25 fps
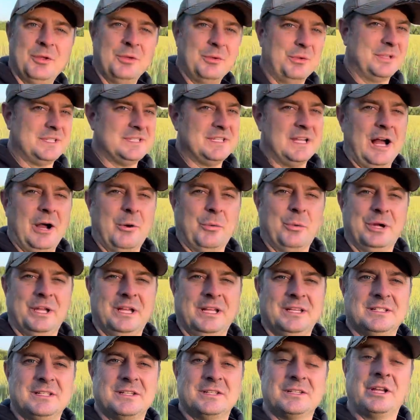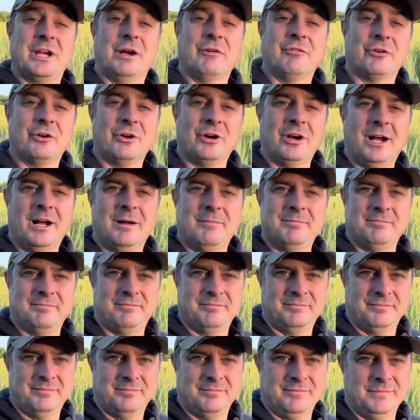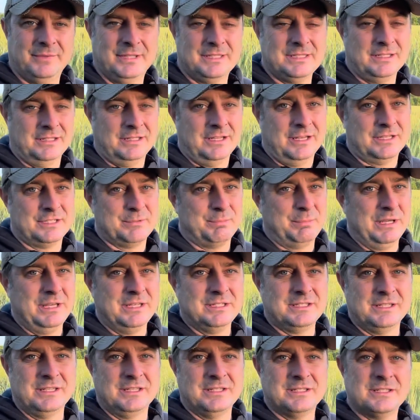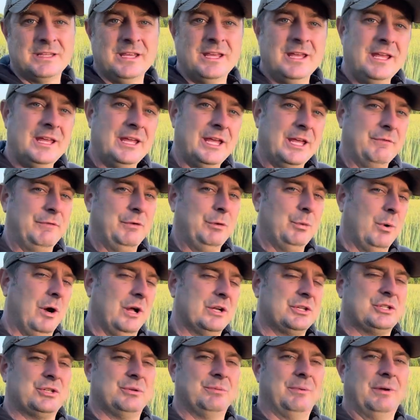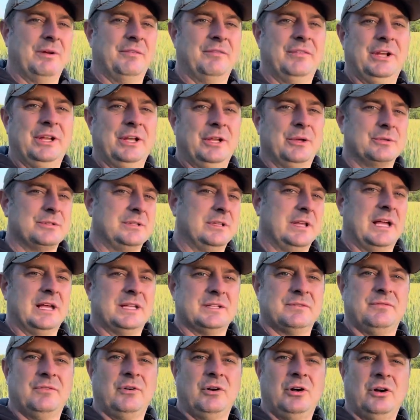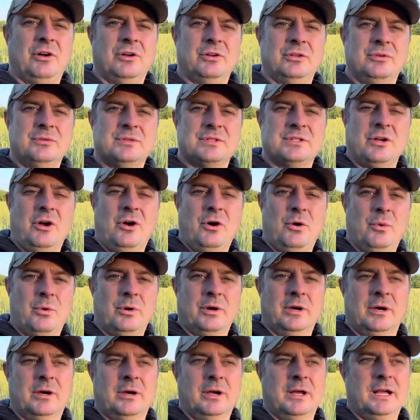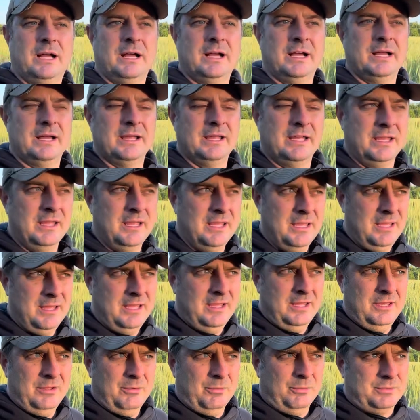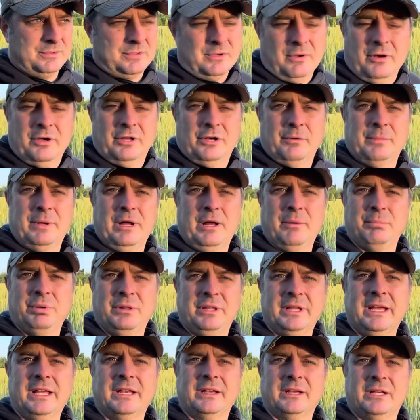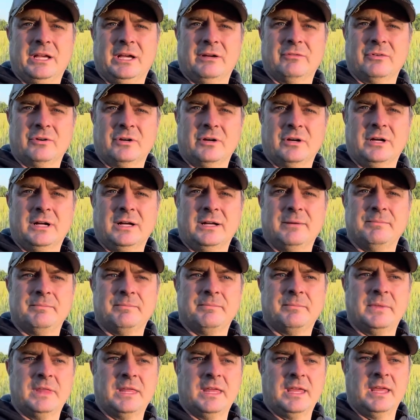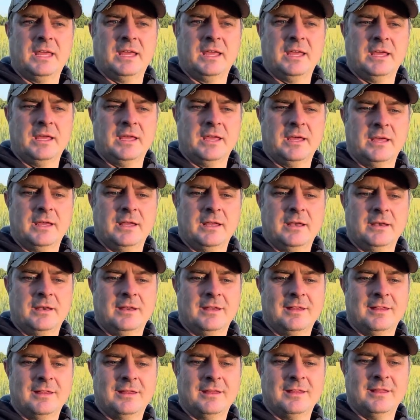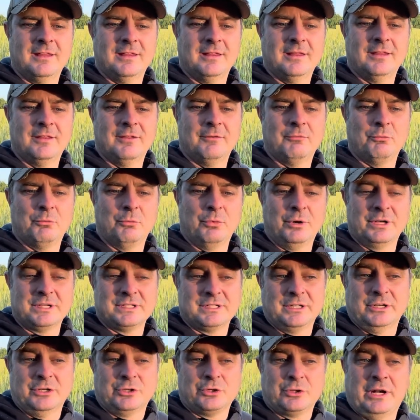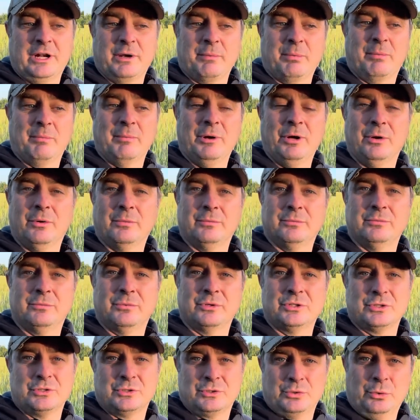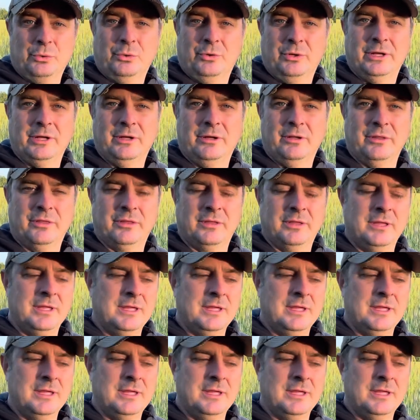It's not weeds, it's cover crop. It's a lot of species. If you watched some of my videos last fall, you saw where I was talking about planting cover crop and what it's going to try to promote, which is soil health.